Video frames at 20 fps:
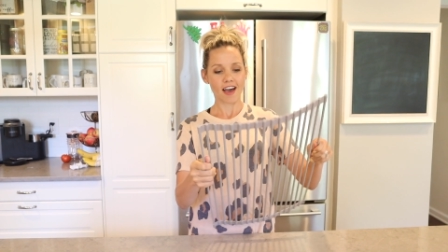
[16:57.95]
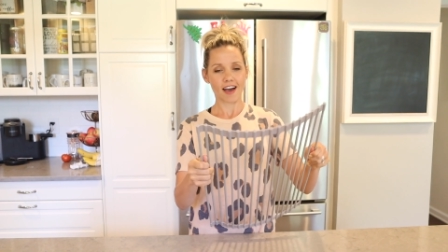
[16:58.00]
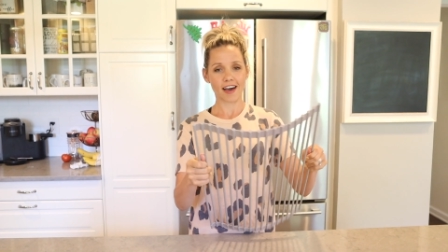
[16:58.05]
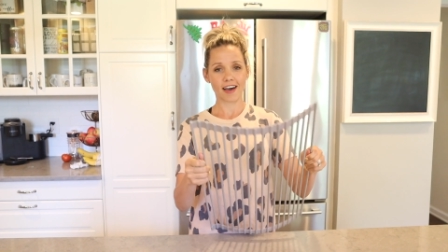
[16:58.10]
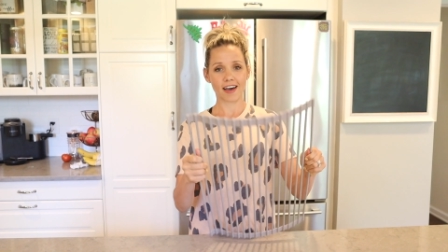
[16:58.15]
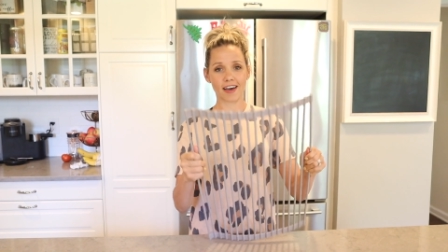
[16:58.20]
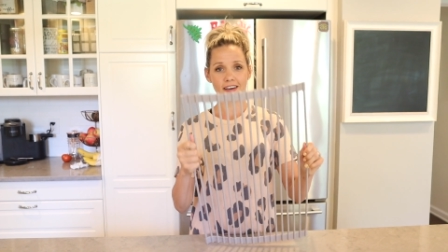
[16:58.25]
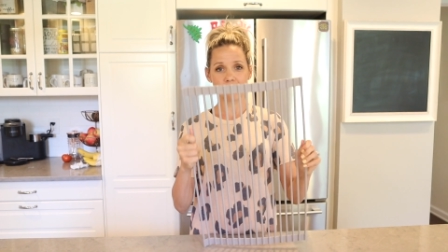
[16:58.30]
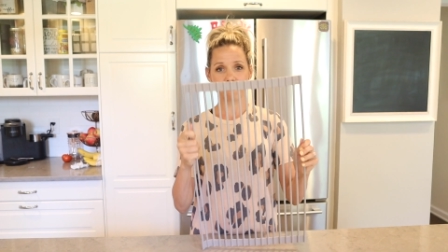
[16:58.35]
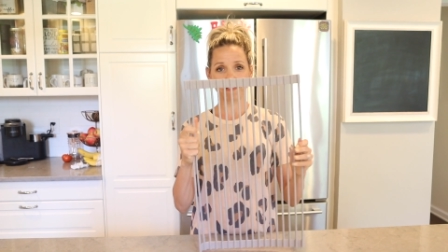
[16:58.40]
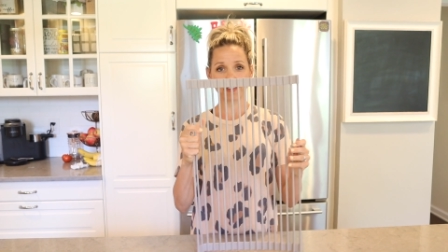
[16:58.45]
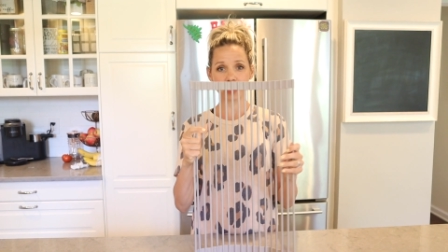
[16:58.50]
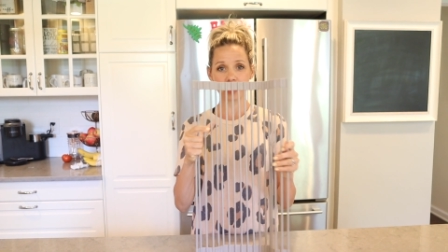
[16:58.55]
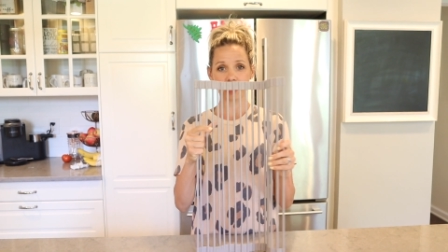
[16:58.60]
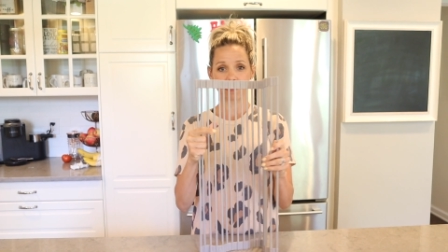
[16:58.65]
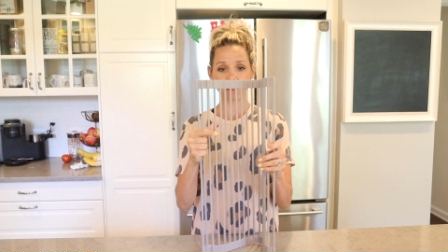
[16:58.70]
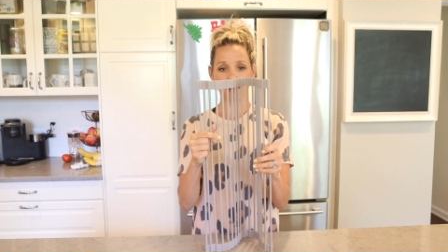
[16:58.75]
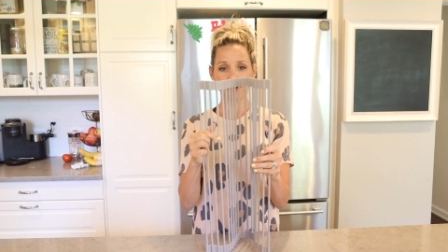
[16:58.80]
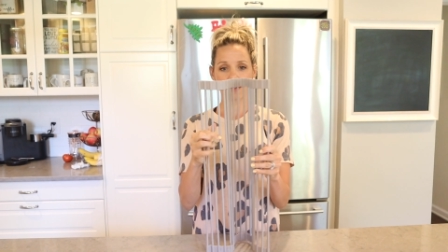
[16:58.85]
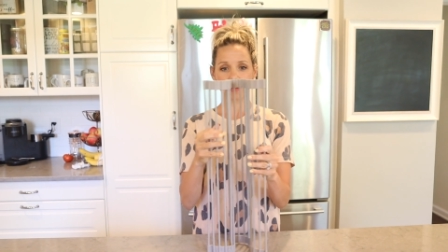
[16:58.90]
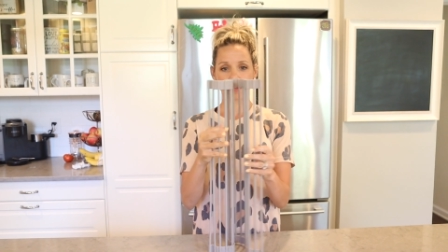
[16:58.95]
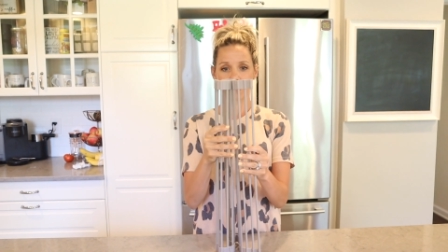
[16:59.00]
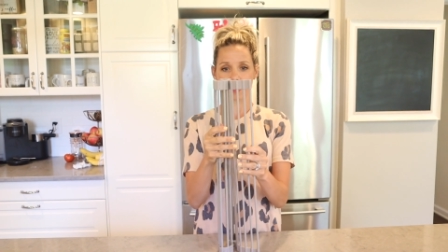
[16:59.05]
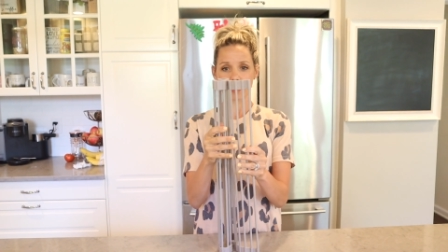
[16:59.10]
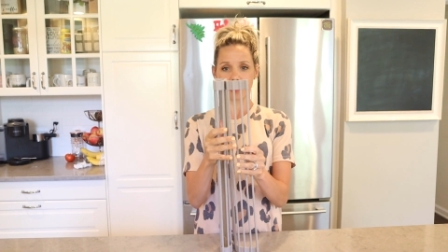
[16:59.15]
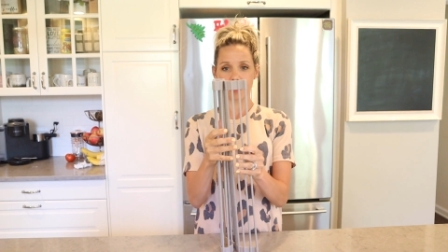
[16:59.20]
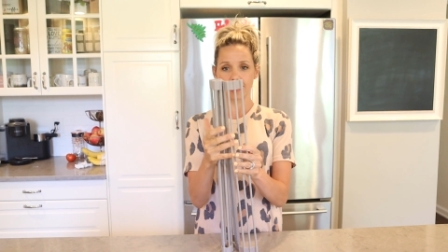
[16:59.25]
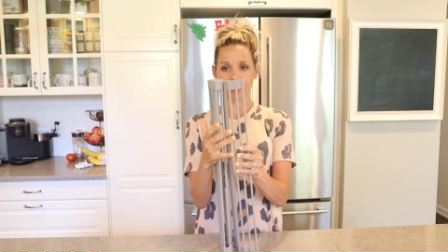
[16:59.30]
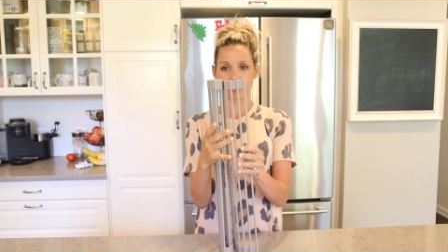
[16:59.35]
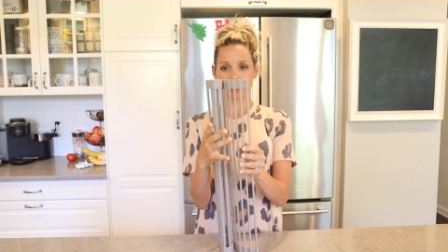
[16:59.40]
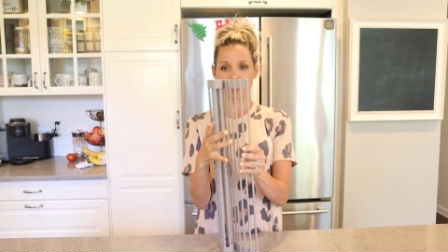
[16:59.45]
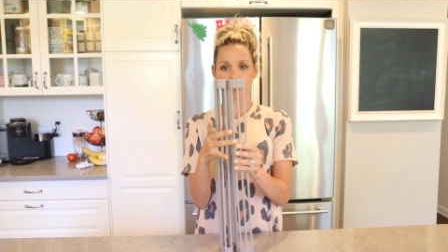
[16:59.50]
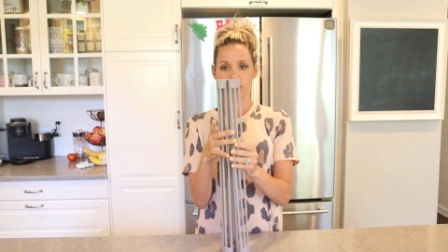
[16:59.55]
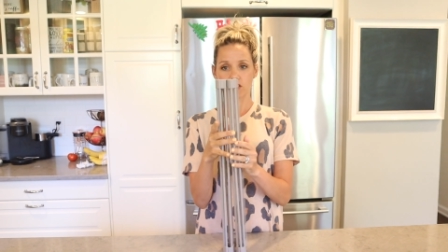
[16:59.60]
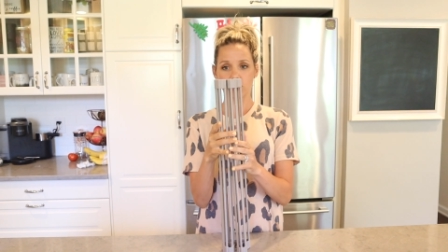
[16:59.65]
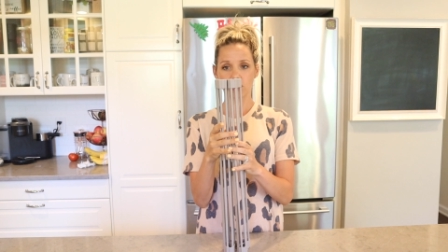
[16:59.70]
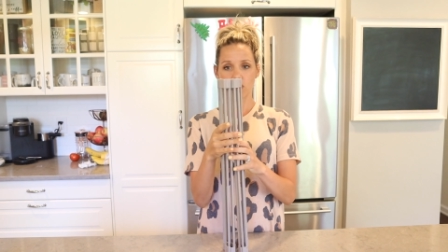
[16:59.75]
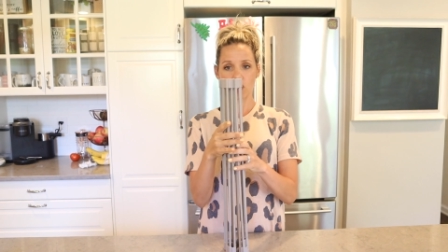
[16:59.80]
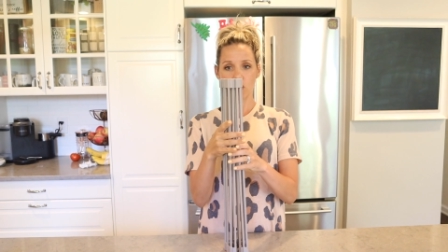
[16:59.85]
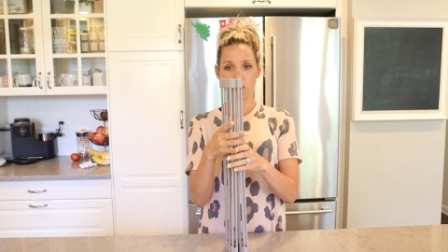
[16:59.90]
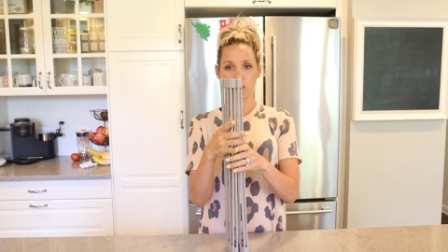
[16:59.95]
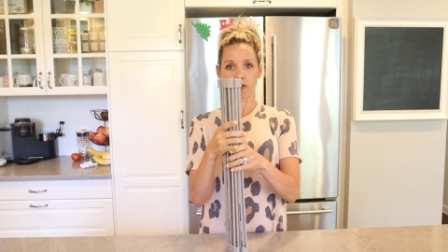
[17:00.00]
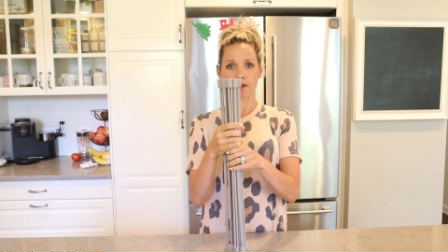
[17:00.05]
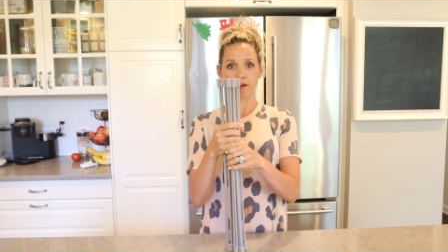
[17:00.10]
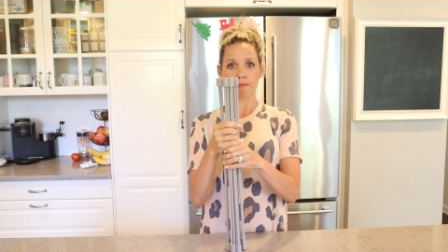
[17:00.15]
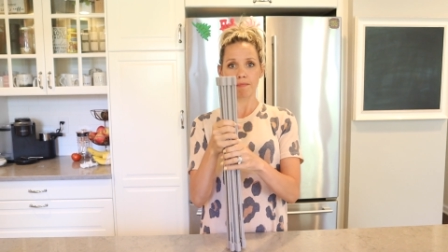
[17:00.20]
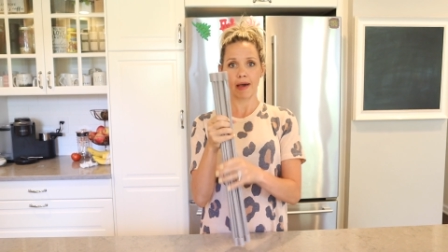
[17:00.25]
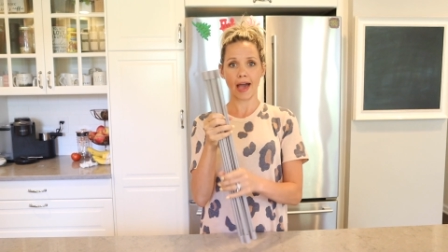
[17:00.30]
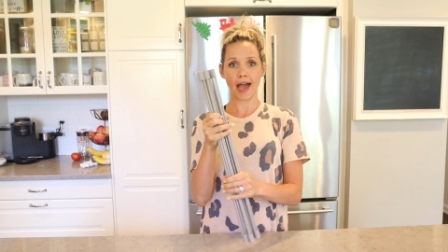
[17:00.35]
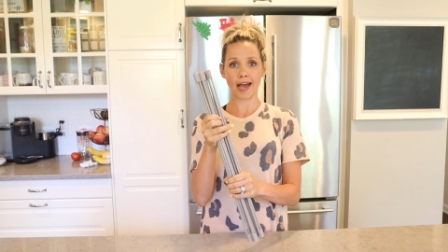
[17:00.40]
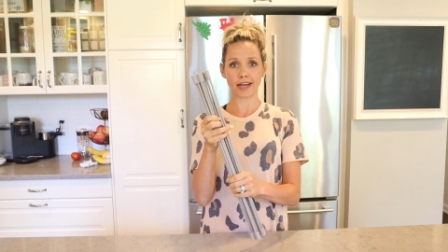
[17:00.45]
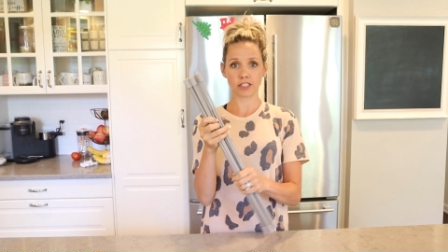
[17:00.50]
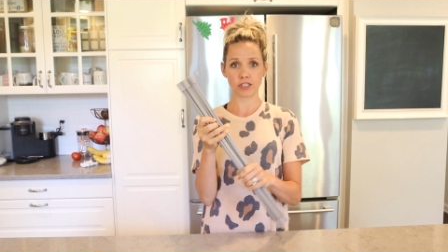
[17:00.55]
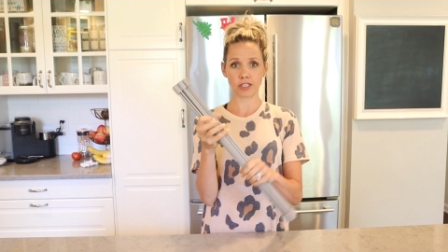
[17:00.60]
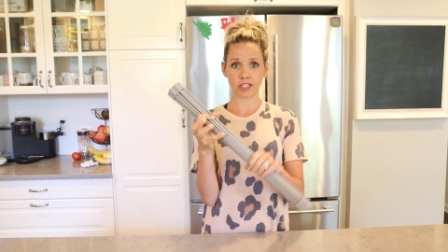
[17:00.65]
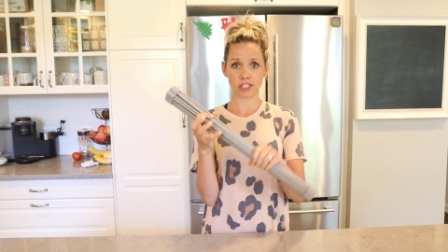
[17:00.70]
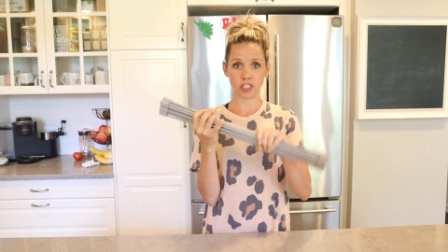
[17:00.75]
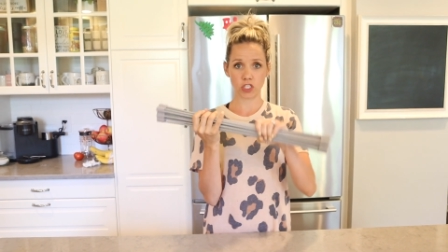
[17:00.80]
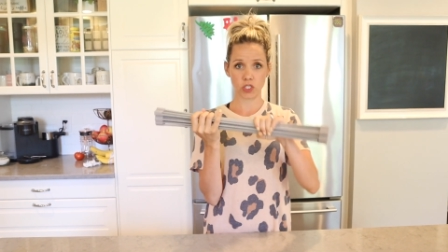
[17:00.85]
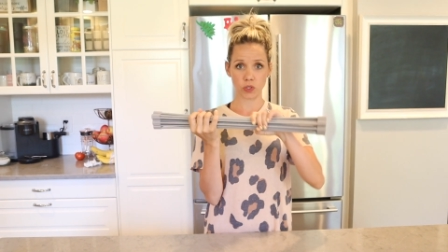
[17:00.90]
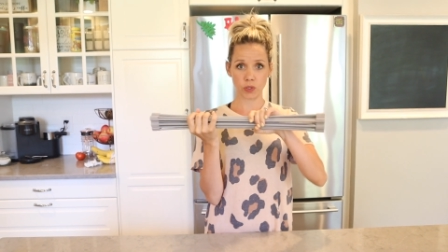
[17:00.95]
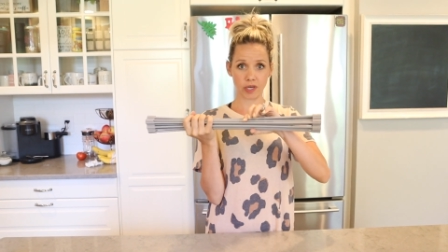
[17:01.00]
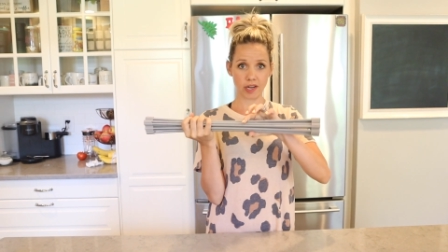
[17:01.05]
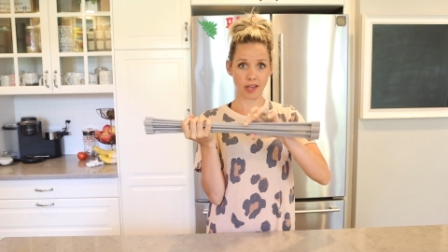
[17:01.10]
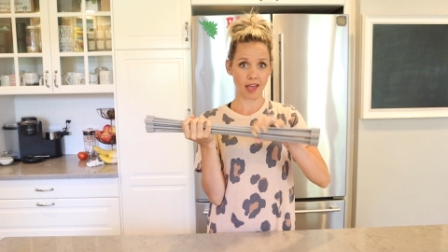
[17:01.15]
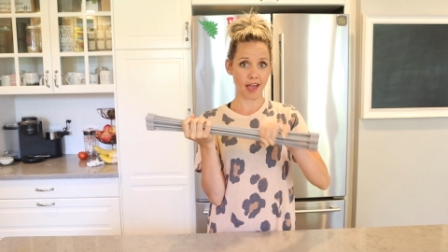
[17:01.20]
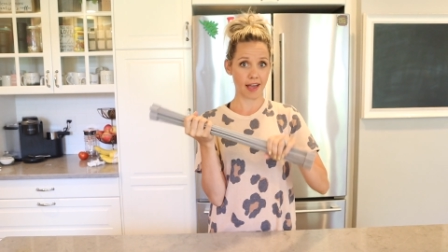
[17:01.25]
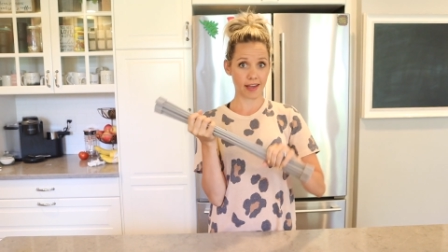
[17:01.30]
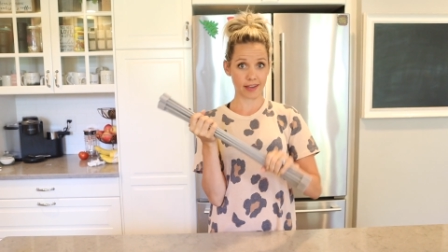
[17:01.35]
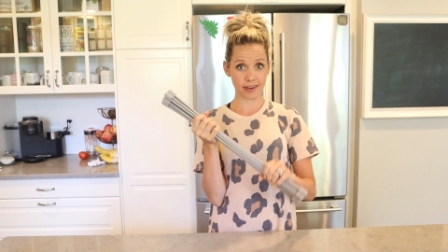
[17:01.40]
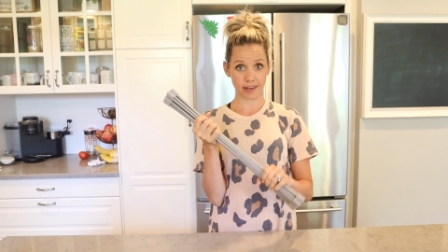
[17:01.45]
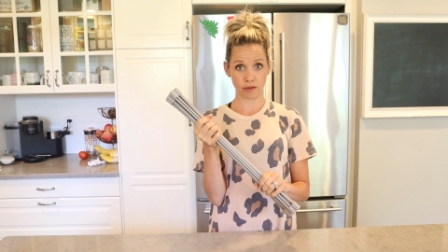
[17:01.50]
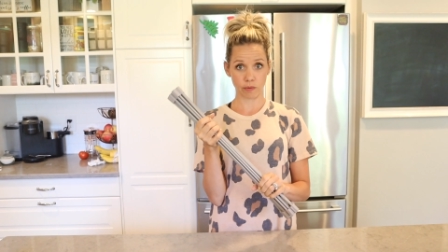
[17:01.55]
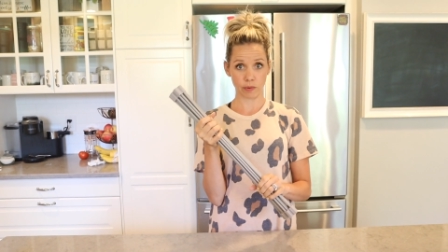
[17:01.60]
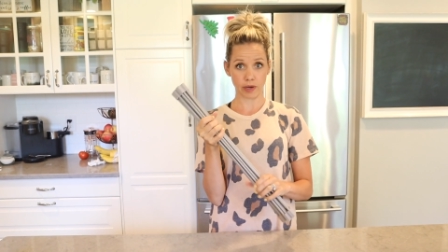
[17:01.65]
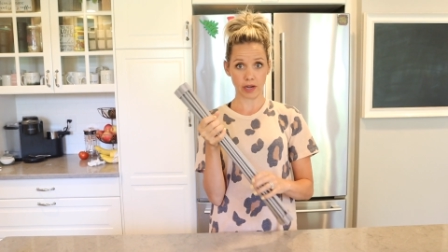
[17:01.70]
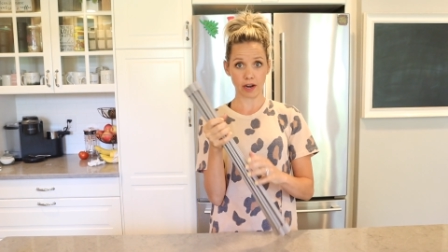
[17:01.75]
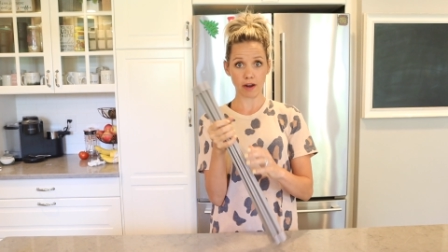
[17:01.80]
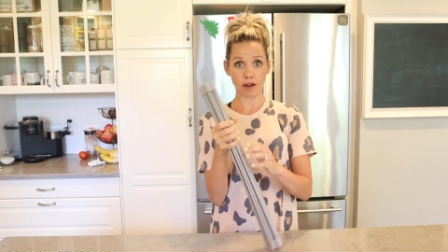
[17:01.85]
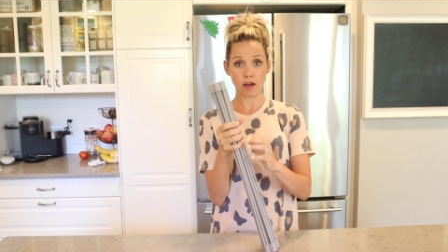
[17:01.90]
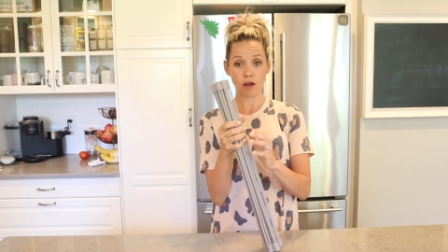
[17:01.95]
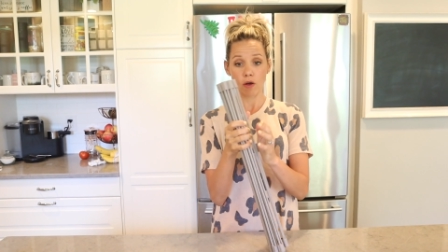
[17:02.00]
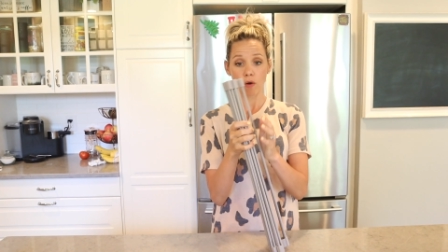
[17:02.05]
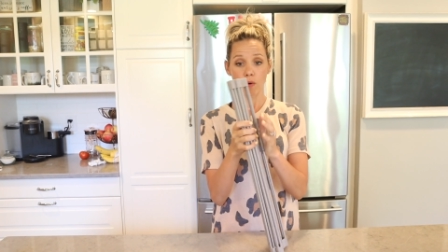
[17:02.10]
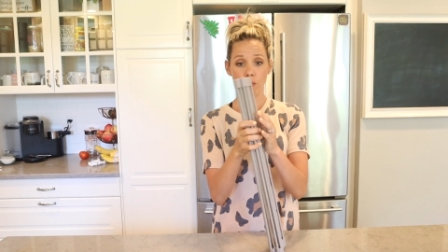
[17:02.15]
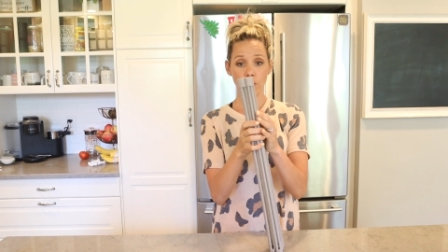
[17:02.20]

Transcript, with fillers: Uh, first of all, it's so compact, you can store it anywhere,